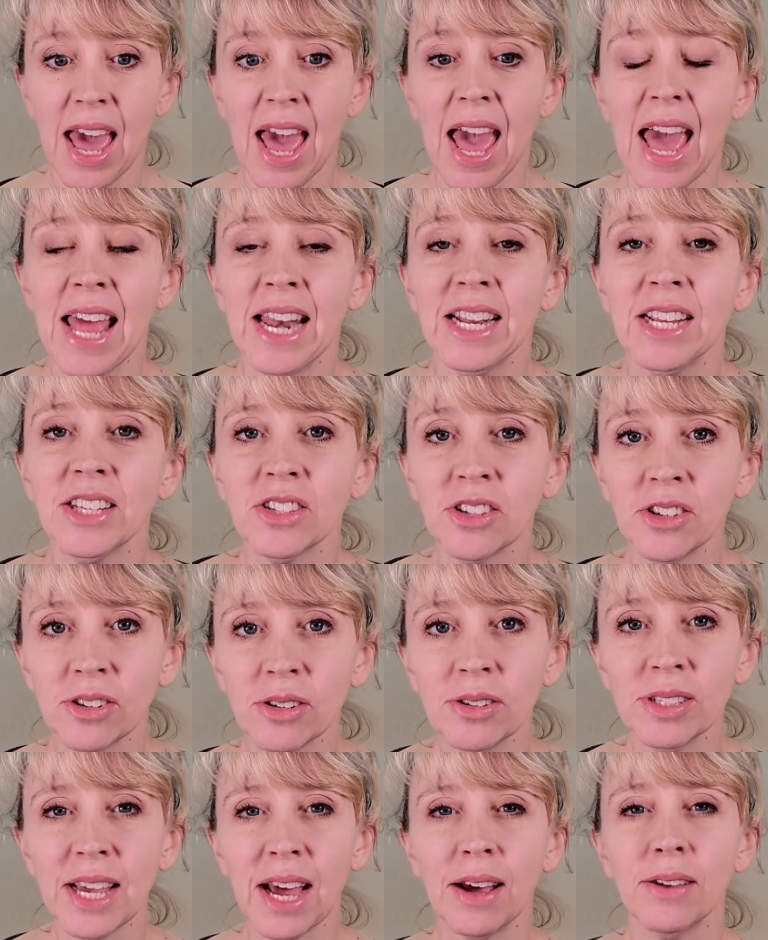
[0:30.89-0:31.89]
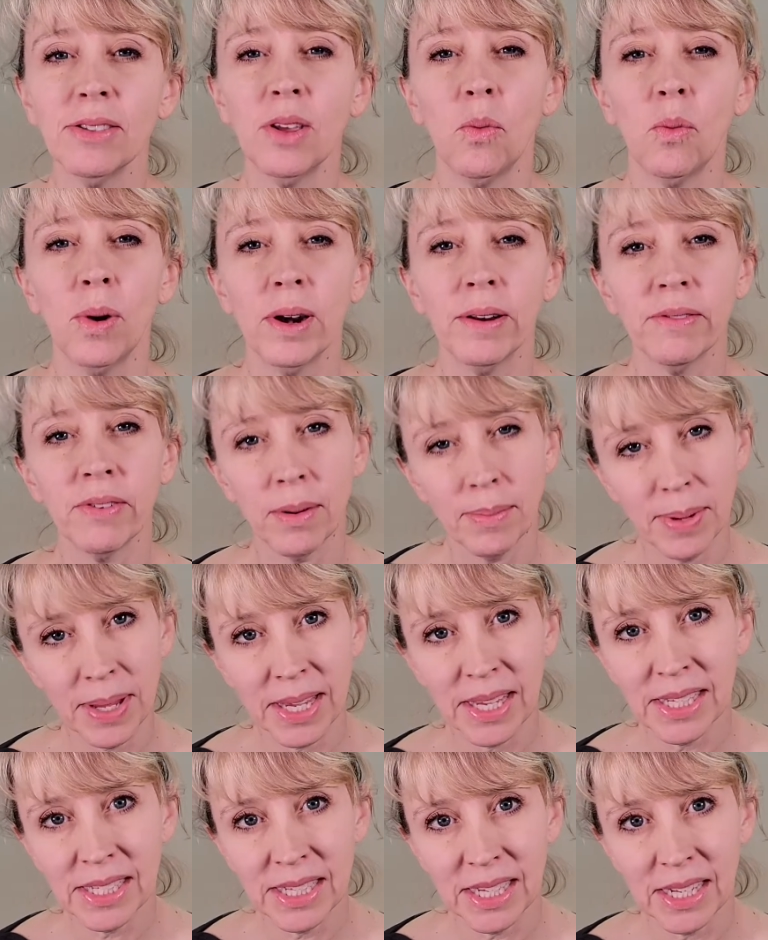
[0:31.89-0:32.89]
And it turns out that one of our
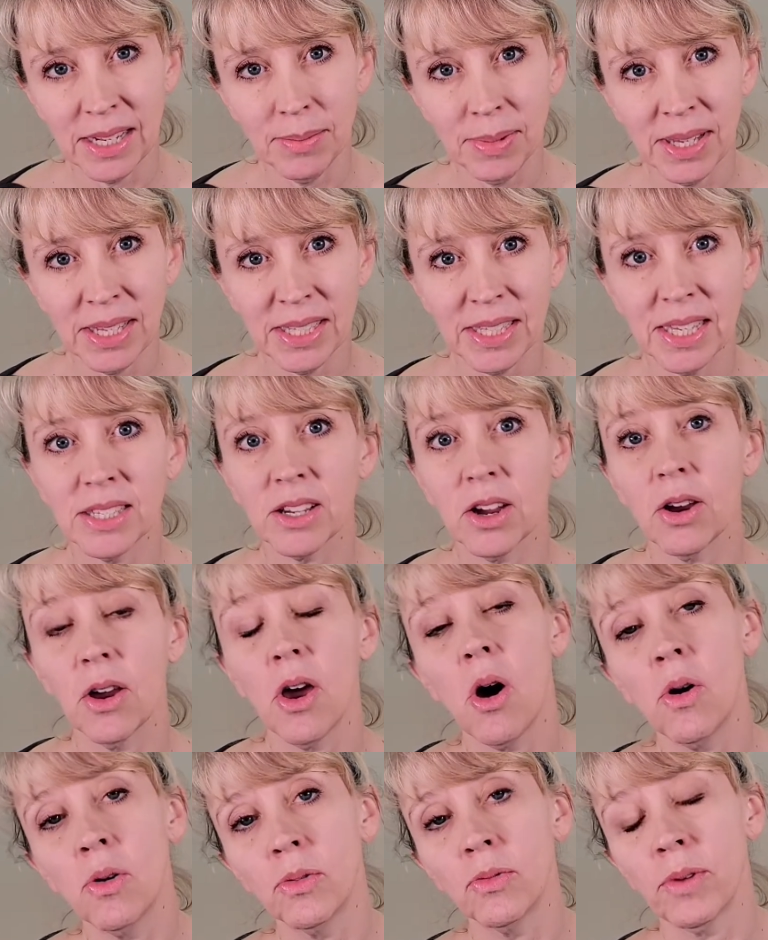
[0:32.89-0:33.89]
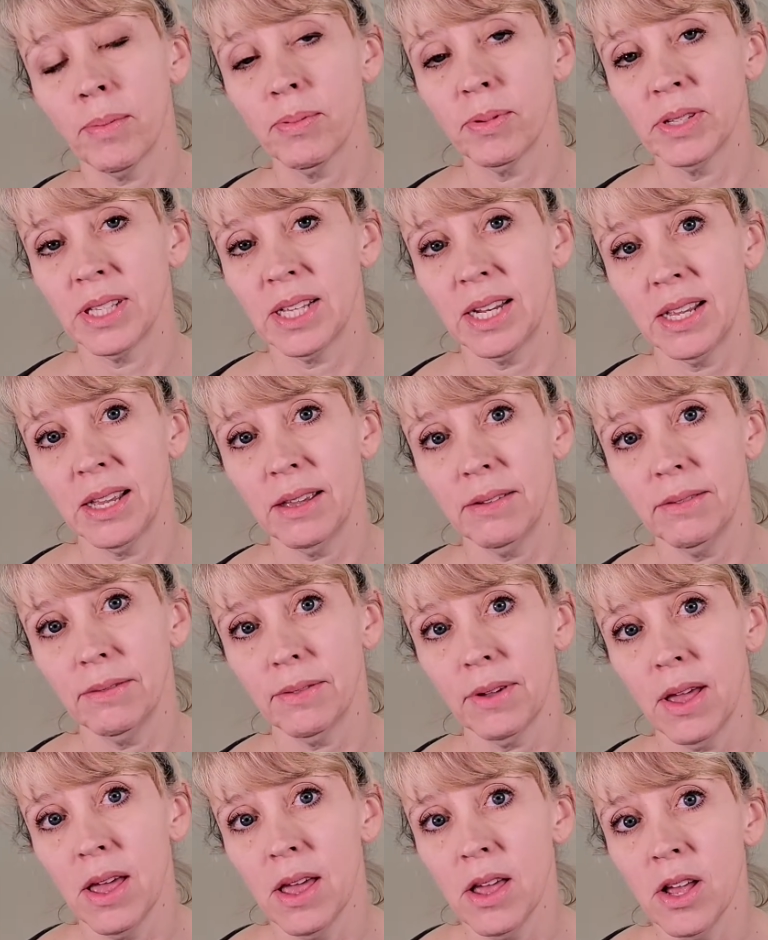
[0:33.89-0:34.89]
biggest enemies is our own representative.
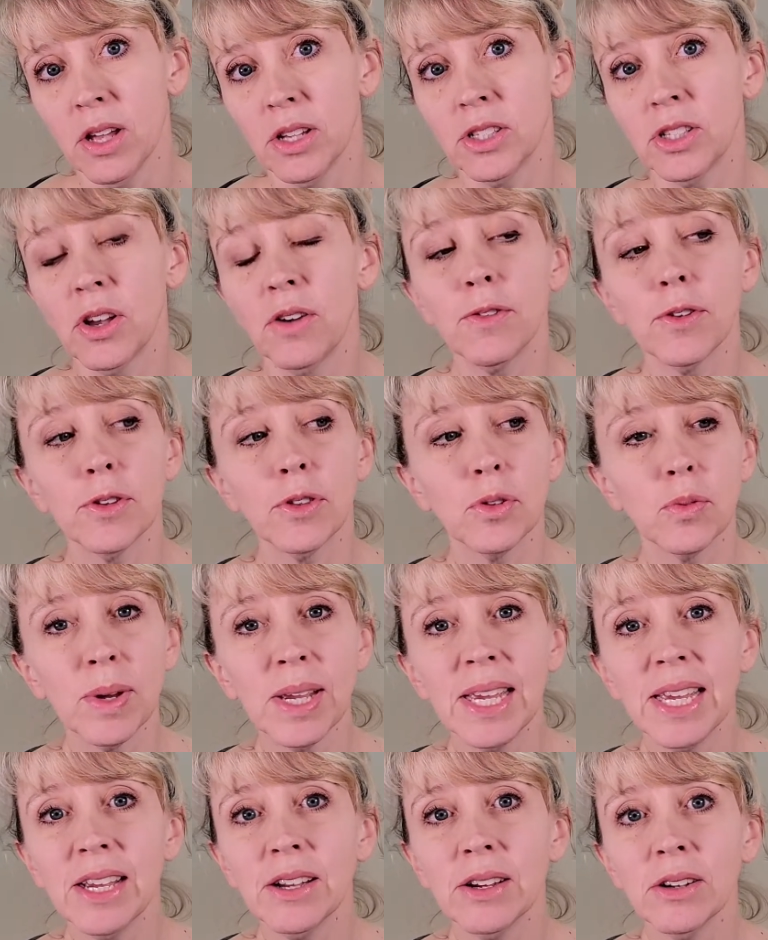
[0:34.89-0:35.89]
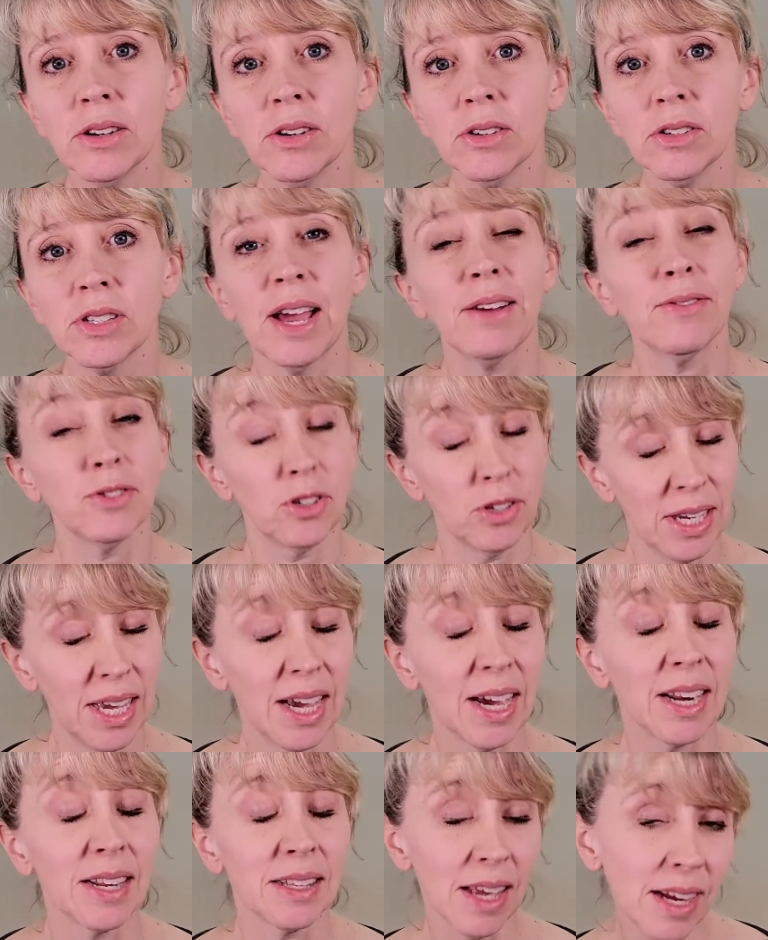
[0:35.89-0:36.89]
So for 3 years after he
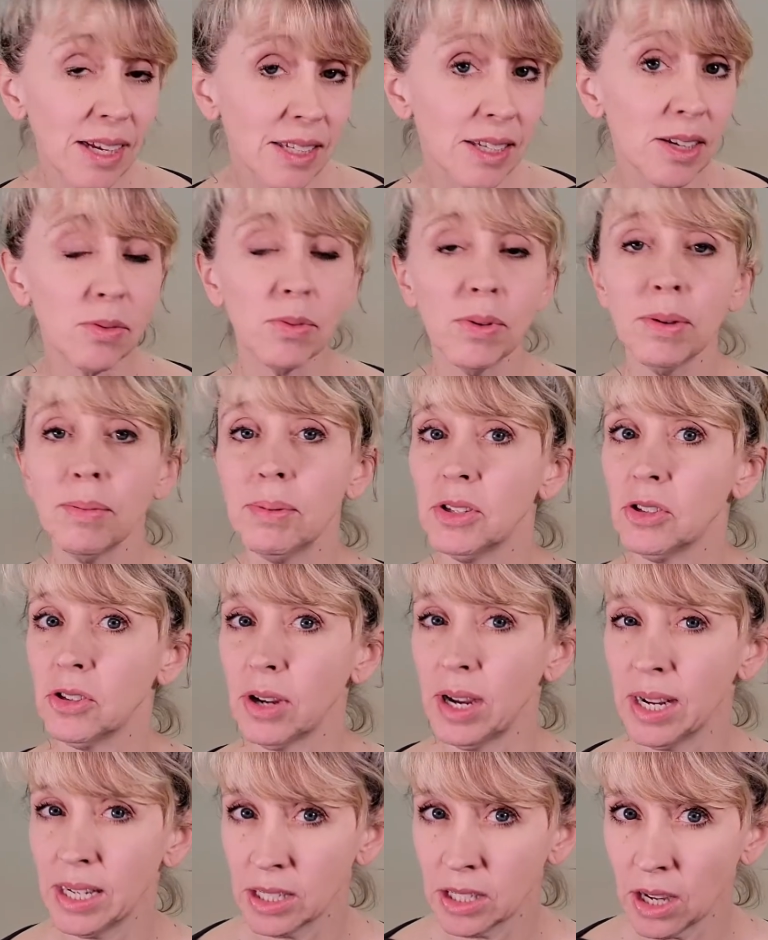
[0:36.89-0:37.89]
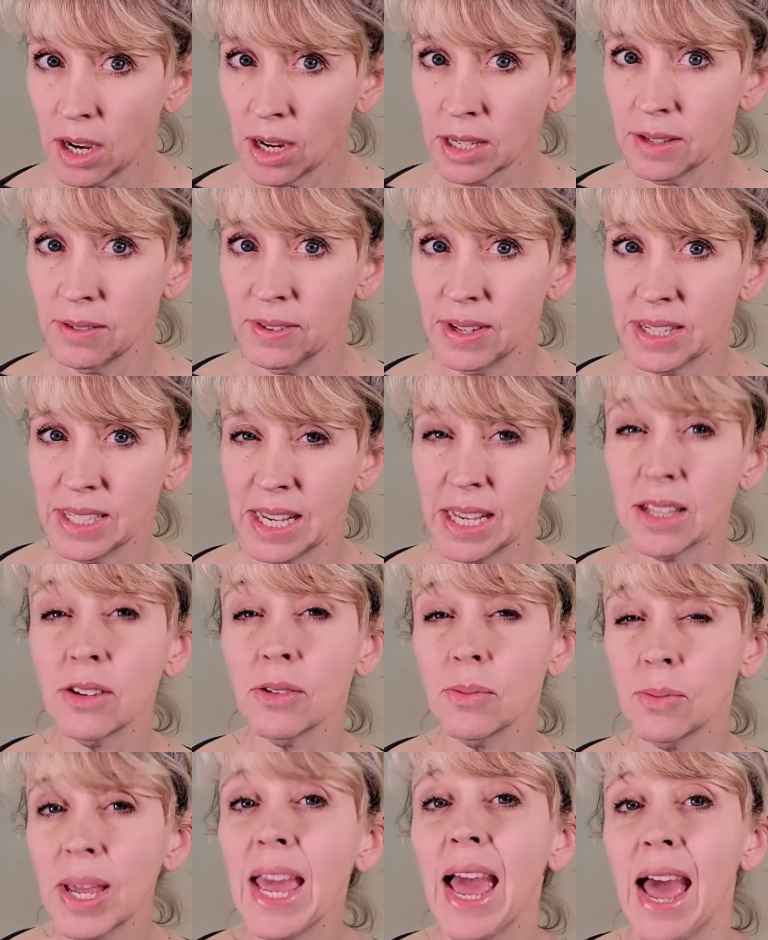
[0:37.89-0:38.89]
got elected, we've been trying to talk to Van Taylor,
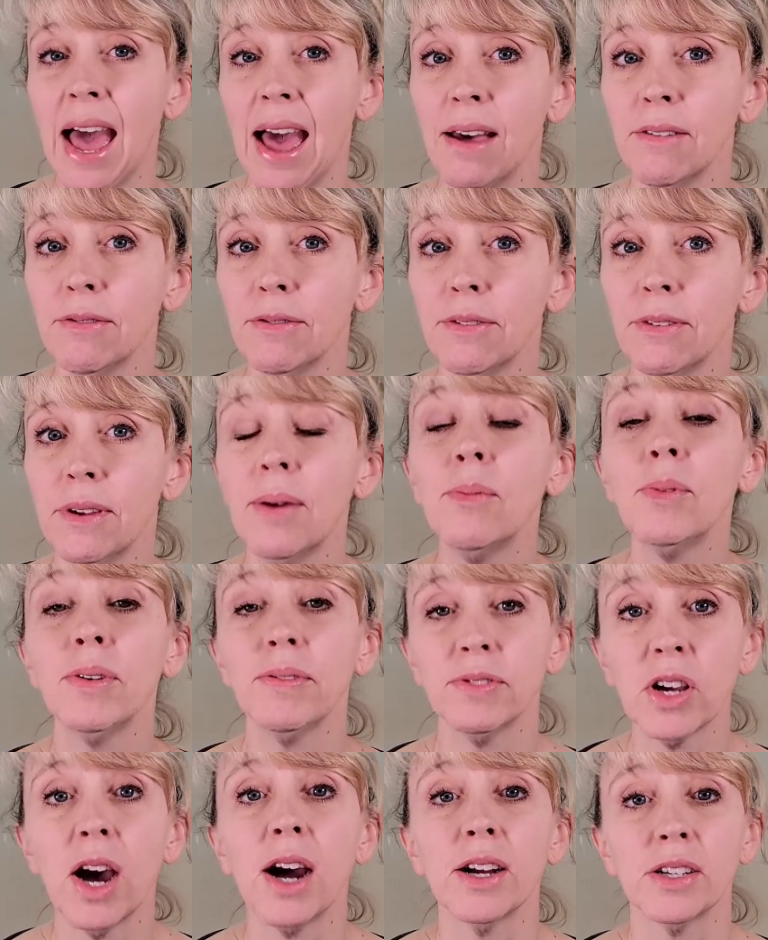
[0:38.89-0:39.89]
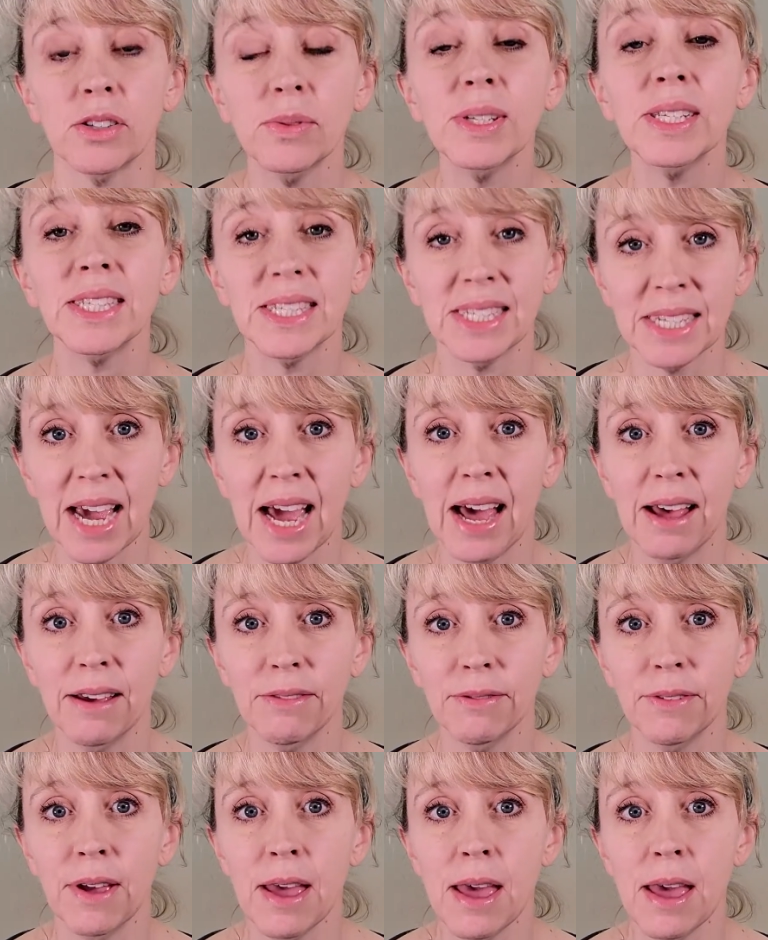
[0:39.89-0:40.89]
and we have, and we've talked to his
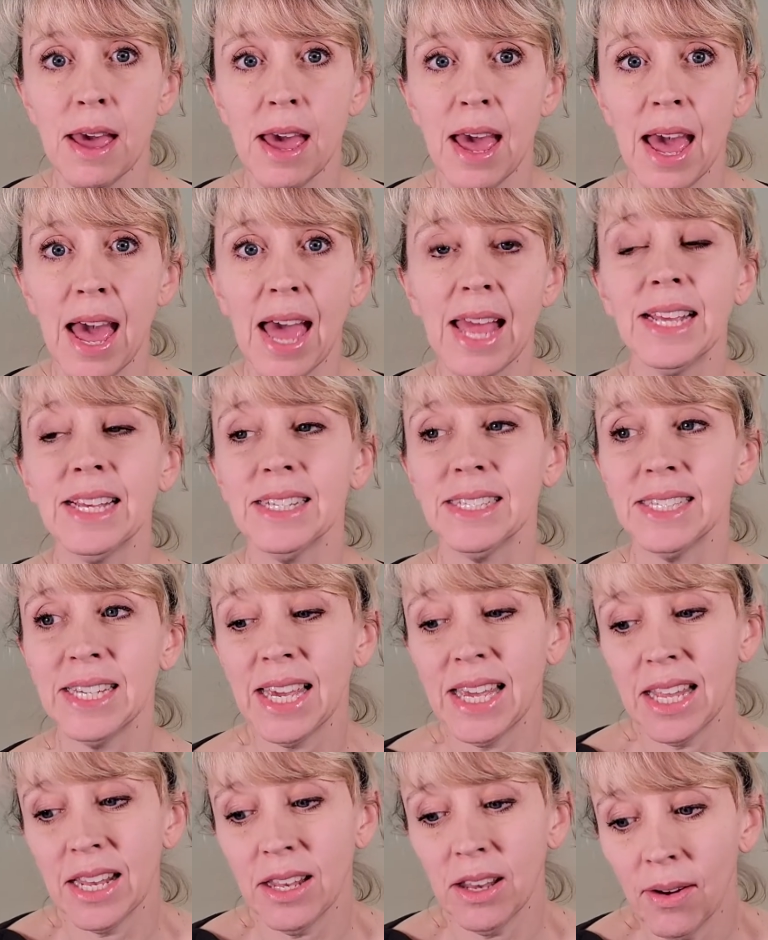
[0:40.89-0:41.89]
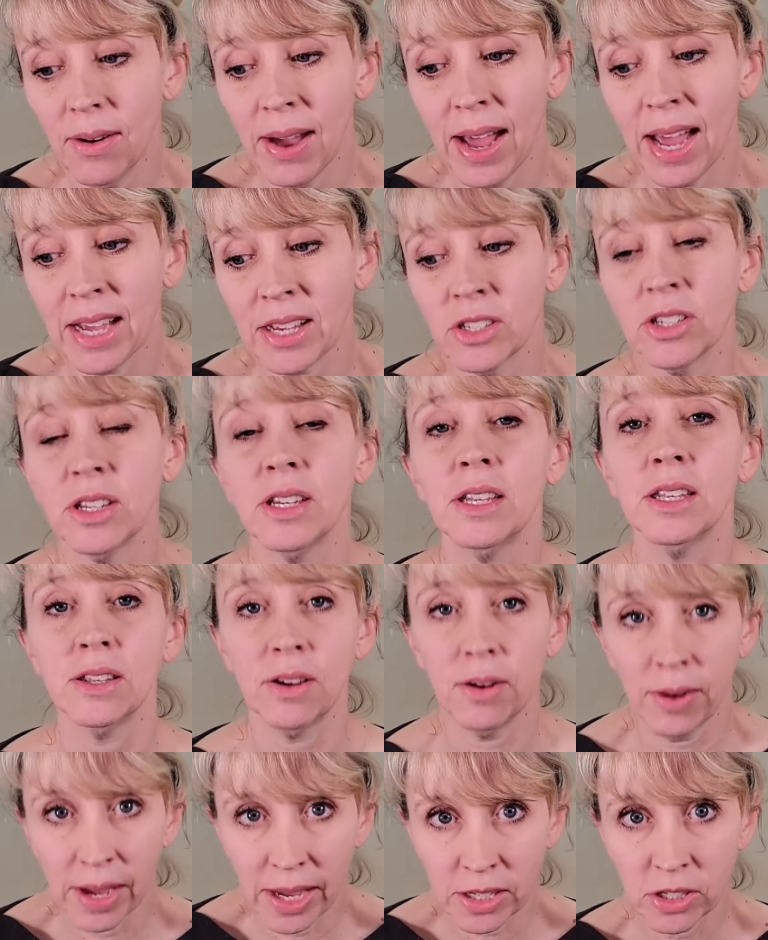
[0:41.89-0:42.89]
staff, and he's taken no action,
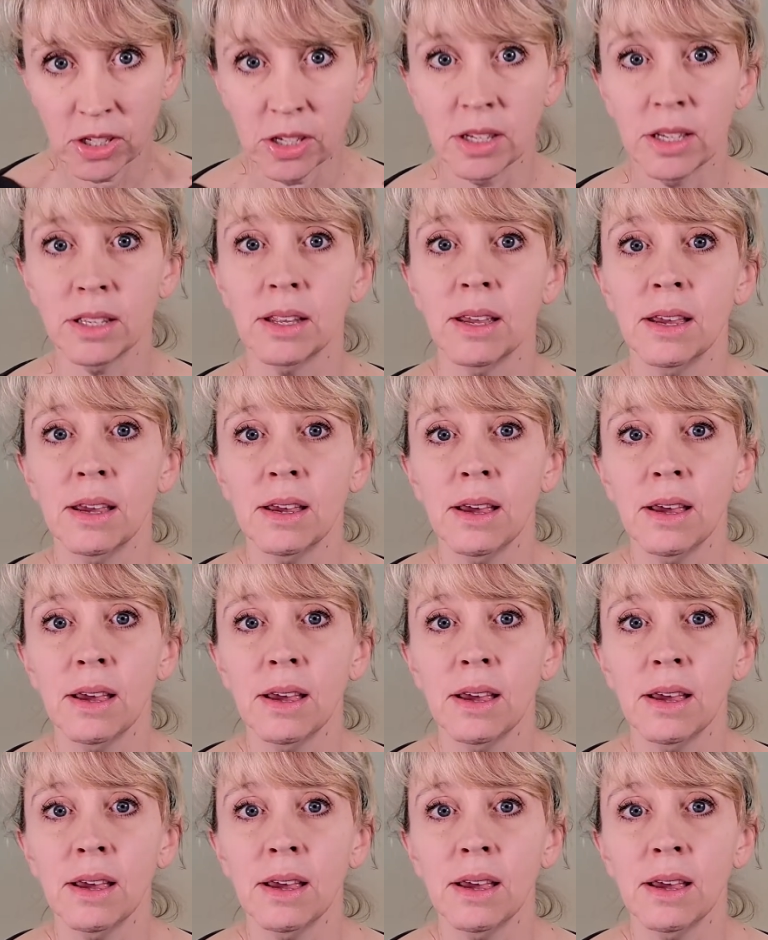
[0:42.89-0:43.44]
no action.